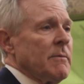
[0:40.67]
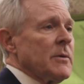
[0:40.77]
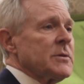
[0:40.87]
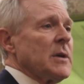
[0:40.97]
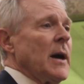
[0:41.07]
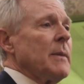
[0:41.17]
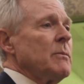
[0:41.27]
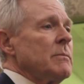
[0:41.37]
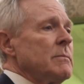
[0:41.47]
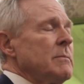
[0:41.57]
First
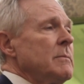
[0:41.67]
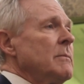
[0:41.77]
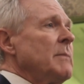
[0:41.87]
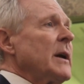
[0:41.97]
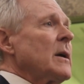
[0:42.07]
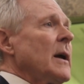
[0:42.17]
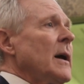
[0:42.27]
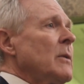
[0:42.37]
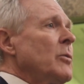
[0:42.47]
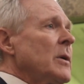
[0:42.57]
time Macon
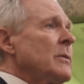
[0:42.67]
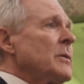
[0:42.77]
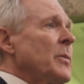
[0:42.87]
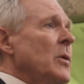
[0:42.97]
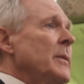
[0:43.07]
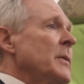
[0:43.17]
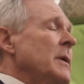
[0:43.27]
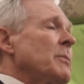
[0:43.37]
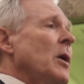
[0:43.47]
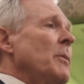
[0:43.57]
Island went on deployment,
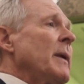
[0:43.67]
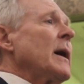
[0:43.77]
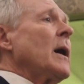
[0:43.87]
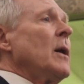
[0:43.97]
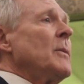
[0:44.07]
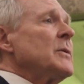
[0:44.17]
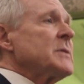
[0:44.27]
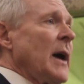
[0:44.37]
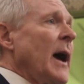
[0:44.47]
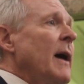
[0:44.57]
it brought back
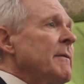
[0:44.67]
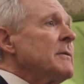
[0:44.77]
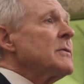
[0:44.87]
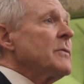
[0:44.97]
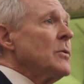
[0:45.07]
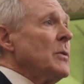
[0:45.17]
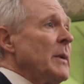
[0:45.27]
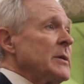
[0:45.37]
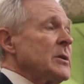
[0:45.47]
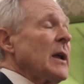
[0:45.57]
almost half its fuel
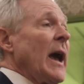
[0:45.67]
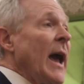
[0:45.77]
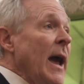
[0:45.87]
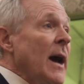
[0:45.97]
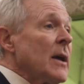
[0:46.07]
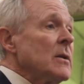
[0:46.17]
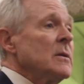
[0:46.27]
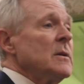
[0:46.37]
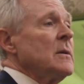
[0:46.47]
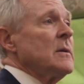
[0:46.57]
budget and
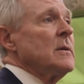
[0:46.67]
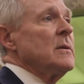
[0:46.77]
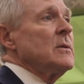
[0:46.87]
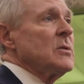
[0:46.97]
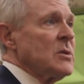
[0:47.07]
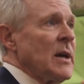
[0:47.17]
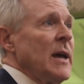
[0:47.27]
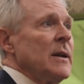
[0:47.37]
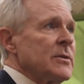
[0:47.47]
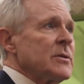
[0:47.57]

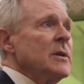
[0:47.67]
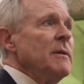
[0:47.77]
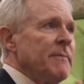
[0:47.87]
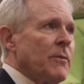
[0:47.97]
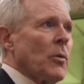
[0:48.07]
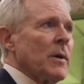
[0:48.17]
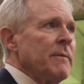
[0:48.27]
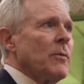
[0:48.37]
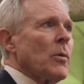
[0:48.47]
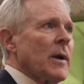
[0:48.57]
stayed at sea
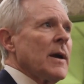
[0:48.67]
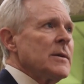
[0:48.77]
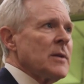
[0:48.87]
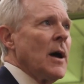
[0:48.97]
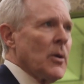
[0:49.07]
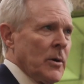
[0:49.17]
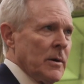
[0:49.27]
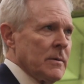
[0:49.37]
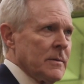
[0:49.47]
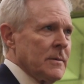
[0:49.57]
44 days longer